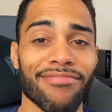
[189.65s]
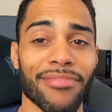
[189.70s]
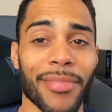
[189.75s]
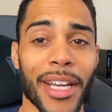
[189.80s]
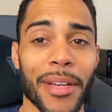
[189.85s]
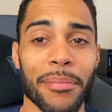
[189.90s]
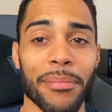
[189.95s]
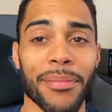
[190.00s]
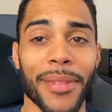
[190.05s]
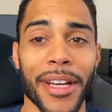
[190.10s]

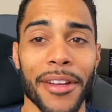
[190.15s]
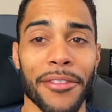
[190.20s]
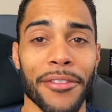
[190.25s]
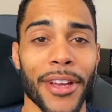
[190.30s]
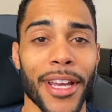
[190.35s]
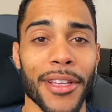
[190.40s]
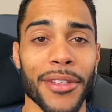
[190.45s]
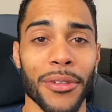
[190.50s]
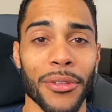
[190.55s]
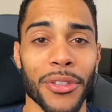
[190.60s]
My
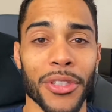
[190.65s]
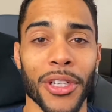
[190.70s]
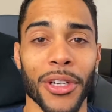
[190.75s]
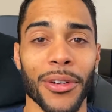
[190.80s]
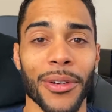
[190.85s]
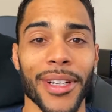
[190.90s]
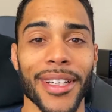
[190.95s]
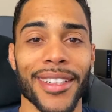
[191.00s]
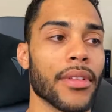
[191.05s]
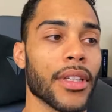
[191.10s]
face will
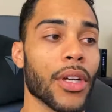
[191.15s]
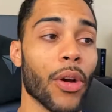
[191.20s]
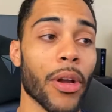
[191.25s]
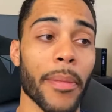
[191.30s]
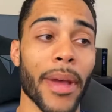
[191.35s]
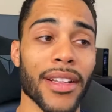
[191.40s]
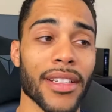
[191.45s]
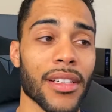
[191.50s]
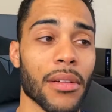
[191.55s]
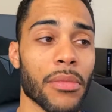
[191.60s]
show it. Going
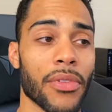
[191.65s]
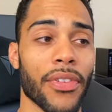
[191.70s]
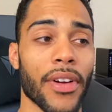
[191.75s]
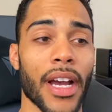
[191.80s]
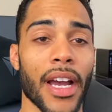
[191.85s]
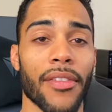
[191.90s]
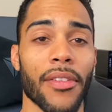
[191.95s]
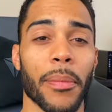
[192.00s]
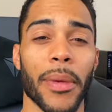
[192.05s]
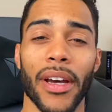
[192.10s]
back to number
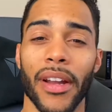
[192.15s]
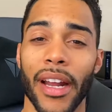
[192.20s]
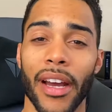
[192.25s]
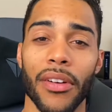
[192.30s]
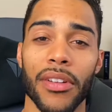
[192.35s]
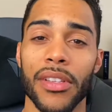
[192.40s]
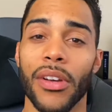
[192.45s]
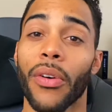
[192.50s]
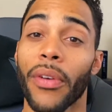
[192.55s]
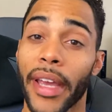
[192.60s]
5 about how
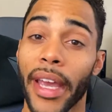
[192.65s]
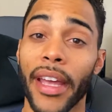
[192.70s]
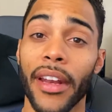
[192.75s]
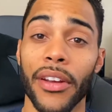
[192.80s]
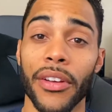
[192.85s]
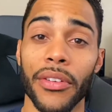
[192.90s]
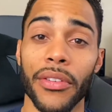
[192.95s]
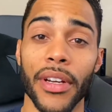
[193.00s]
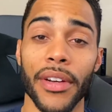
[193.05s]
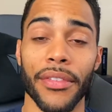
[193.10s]
it's okay to
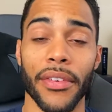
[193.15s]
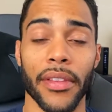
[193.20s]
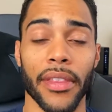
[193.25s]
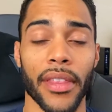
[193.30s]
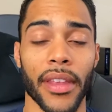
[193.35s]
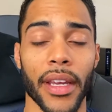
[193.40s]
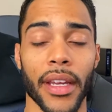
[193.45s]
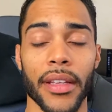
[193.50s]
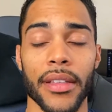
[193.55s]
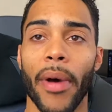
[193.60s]
do different
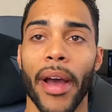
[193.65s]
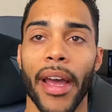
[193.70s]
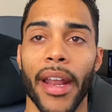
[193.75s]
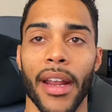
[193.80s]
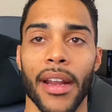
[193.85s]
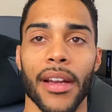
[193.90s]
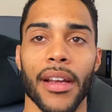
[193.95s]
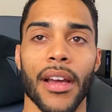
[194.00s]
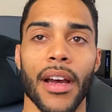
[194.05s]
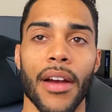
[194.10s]
things. I
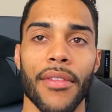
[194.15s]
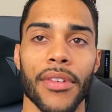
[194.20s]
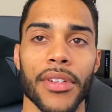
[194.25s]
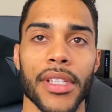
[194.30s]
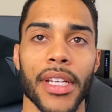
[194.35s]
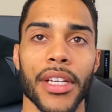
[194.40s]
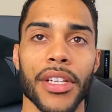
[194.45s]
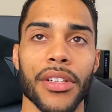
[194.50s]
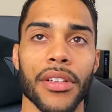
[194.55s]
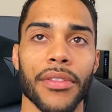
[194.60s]
had a
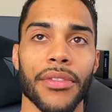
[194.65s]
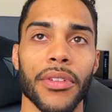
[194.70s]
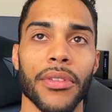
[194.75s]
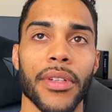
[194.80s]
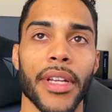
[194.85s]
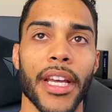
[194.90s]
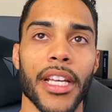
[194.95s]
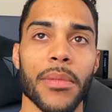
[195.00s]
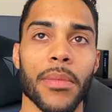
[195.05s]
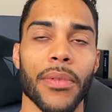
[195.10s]
conversation a few
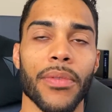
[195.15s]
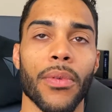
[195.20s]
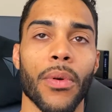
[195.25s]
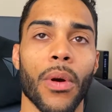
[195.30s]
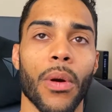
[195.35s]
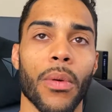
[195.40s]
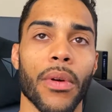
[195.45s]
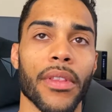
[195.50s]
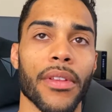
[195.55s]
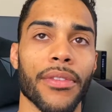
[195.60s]
days
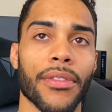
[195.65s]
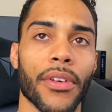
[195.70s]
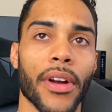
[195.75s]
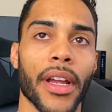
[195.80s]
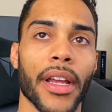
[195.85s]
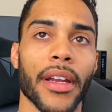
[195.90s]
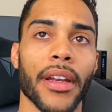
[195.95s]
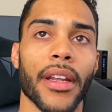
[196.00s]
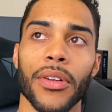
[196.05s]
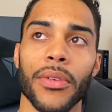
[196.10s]
before with a
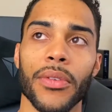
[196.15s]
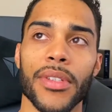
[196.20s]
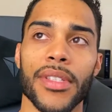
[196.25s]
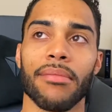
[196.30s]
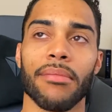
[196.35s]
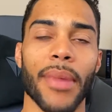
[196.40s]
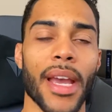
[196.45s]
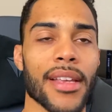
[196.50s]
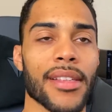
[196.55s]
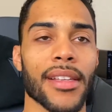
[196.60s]
friend who was
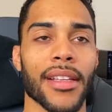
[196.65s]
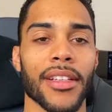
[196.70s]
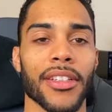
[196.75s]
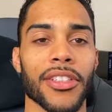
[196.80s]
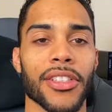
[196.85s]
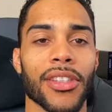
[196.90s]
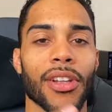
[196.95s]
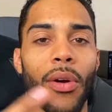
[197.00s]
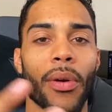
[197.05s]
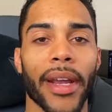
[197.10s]
basically
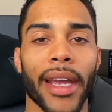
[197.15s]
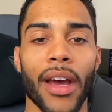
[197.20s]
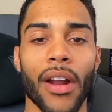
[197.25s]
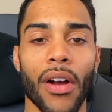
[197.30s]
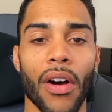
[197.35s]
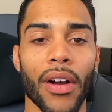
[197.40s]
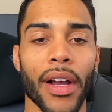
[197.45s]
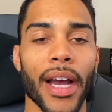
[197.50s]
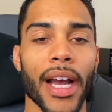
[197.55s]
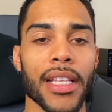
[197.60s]
just throwing out
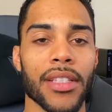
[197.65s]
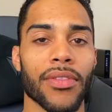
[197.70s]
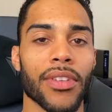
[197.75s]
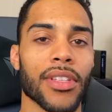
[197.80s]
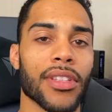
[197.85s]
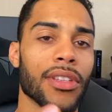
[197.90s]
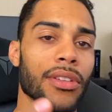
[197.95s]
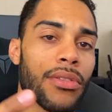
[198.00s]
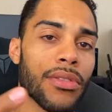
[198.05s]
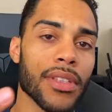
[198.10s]
all kinds of
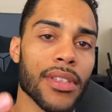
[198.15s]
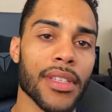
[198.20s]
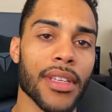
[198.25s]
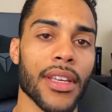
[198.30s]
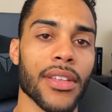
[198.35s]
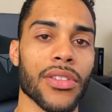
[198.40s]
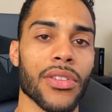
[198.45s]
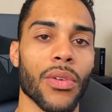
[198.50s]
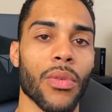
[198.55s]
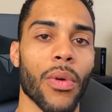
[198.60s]
excuses
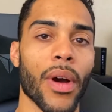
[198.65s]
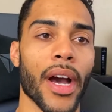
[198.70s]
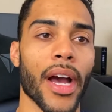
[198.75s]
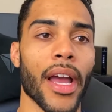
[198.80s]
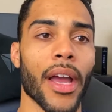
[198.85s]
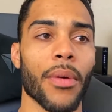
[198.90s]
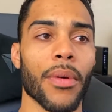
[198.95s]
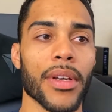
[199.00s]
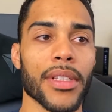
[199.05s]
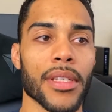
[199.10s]
as to why
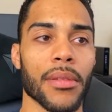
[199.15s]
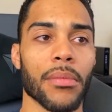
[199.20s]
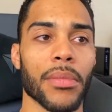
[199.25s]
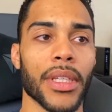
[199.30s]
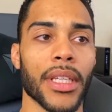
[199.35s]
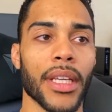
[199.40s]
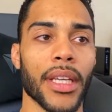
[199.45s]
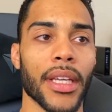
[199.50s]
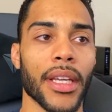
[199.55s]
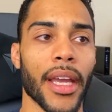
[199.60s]
I wasn't
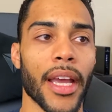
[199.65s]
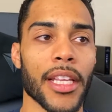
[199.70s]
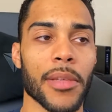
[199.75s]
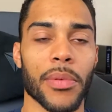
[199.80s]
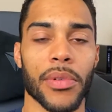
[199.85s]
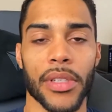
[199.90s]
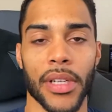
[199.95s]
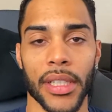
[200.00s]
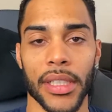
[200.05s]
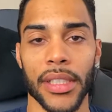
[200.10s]
being as
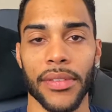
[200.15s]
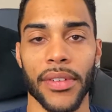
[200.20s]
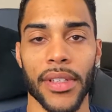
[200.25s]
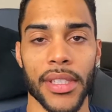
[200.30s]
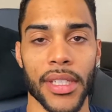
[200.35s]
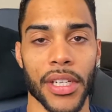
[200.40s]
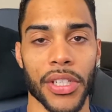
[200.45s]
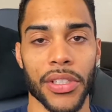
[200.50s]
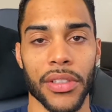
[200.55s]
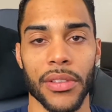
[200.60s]
productive
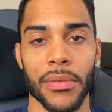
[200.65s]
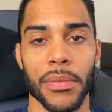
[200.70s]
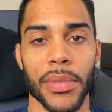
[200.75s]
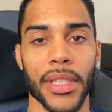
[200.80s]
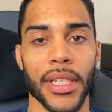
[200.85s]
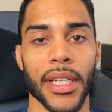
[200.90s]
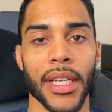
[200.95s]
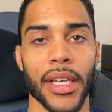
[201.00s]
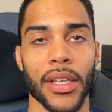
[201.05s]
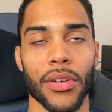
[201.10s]
as I should have
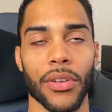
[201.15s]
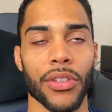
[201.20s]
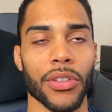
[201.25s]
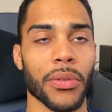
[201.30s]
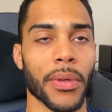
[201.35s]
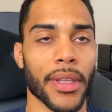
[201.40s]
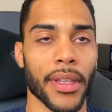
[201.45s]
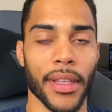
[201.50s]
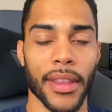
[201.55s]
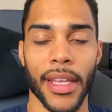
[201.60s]
been or
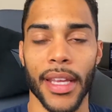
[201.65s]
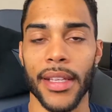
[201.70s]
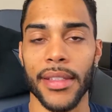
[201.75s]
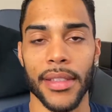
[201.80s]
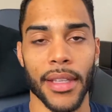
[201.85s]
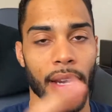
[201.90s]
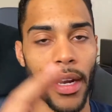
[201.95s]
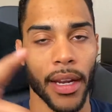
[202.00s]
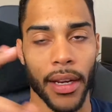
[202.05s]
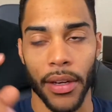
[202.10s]
doing the things
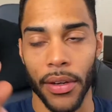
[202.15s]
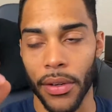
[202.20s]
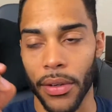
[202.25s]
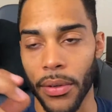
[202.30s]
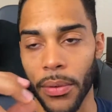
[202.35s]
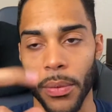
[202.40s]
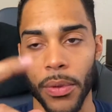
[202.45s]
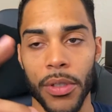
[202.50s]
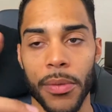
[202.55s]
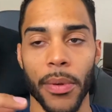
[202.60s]
that I
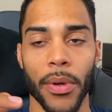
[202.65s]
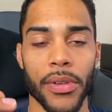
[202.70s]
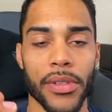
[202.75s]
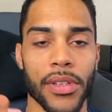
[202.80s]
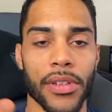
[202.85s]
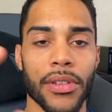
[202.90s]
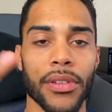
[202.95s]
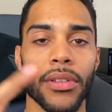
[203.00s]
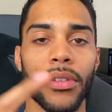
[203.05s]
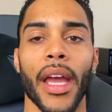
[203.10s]
know we're supposed
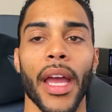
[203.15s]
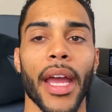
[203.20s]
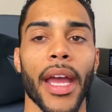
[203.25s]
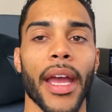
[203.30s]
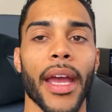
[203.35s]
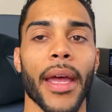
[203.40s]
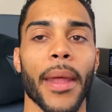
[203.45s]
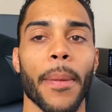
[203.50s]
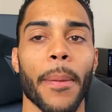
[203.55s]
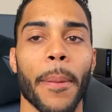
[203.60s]
to do.
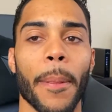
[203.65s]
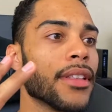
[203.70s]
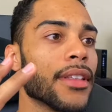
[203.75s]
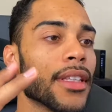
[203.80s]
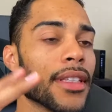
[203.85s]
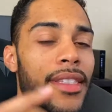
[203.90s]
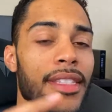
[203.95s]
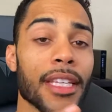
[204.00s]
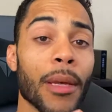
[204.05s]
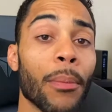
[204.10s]
And the
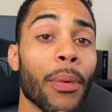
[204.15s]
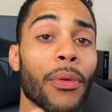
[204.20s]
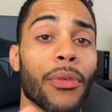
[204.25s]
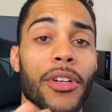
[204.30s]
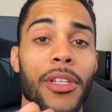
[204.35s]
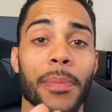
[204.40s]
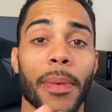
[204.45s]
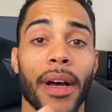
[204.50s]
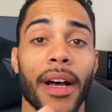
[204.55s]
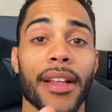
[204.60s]
simple
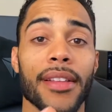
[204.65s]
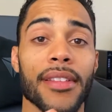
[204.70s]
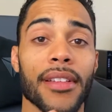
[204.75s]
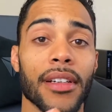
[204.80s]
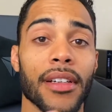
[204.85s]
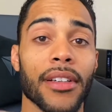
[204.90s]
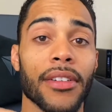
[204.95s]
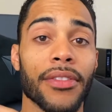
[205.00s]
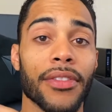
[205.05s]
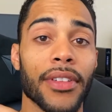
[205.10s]
response
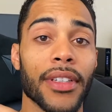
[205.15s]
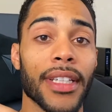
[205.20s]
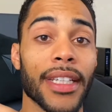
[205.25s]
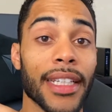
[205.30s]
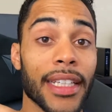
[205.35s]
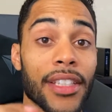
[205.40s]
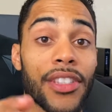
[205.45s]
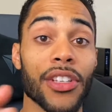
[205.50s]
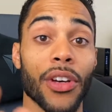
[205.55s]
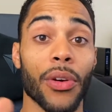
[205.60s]
of
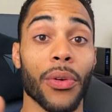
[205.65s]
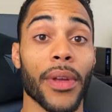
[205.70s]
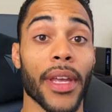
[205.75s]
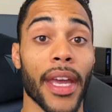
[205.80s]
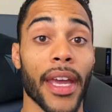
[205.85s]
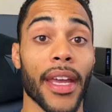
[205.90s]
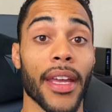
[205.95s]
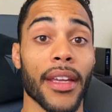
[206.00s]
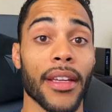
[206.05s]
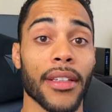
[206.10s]
it's
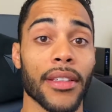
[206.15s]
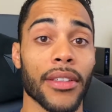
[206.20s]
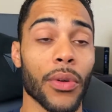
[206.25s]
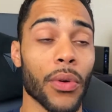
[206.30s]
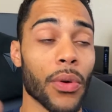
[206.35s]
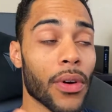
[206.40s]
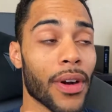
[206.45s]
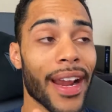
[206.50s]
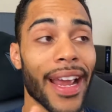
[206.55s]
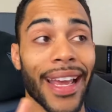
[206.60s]
okay
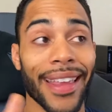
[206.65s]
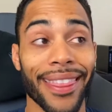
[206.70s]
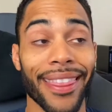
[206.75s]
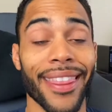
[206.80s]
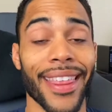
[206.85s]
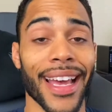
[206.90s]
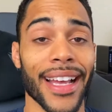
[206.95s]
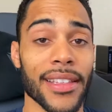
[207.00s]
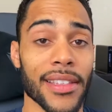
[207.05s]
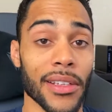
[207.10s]
and
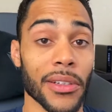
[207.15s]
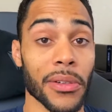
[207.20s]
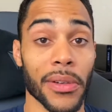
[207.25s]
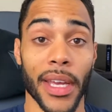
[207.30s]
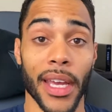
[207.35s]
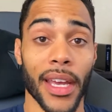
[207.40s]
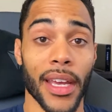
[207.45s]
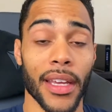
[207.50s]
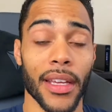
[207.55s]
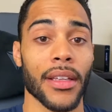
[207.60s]
that's
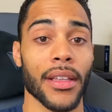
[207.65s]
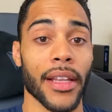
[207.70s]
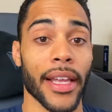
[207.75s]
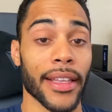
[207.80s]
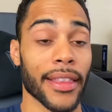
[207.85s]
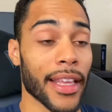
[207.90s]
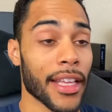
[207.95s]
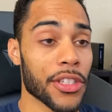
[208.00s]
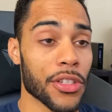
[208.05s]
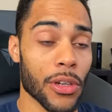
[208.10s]
okay,
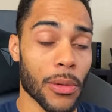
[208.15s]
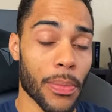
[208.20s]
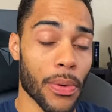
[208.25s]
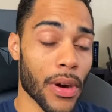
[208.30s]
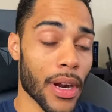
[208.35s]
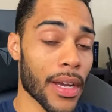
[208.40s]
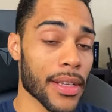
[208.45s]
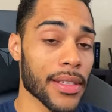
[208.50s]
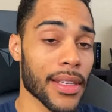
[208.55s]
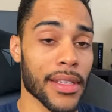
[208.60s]
like that's your
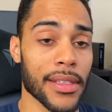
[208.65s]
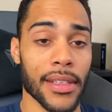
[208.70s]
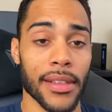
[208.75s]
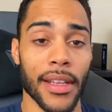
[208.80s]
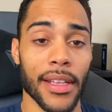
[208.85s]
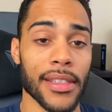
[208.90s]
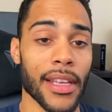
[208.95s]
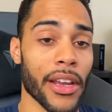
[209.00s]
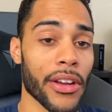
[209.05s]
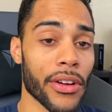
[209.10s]
process and
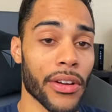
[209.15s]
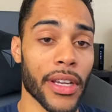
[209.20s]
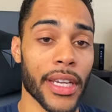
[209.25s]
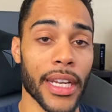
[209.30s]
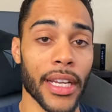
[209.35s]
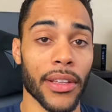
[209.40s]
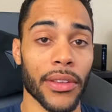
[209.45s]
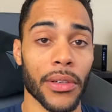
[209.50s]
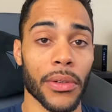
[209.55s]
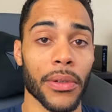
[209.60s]
that's how you're
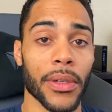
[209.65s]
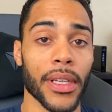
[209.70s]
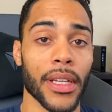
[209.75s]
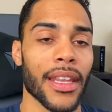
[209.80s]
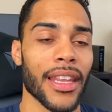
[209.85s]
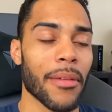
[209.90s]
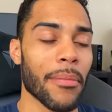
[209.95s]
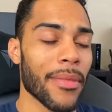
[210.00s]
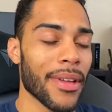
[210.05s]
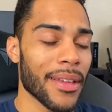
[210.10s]
getting through it,
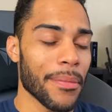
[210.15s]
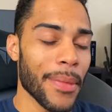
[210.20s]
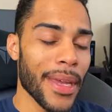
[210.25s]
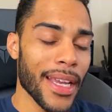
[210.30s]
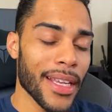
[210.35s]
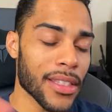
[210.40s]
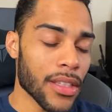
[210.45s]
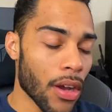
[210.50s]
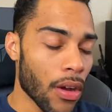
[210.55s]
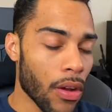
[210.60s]
it
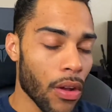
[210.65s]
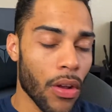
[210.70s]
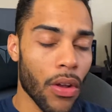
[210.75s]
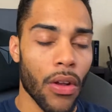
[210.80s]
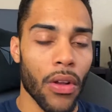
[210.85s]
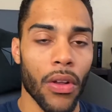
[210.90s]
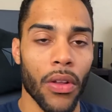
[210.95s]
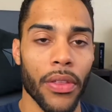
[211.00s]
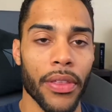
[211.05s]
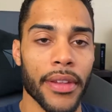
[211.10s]
makes
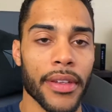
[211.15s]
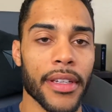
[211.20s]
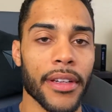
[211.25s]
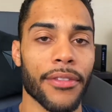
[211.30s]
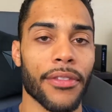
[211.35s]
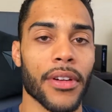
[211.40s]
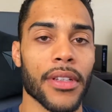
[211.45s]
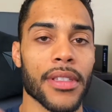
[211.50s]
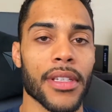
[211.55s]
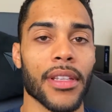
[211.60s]
all the
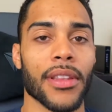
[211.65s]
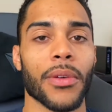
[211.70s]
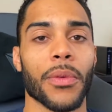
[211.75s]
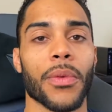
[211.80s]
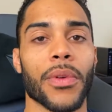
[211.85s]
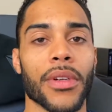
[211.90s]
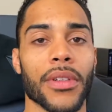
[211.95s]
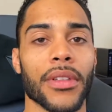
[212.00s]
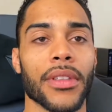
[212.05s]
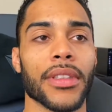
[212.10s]
difference in the
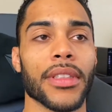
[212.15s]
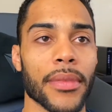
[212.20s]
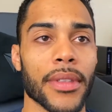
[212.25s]
world.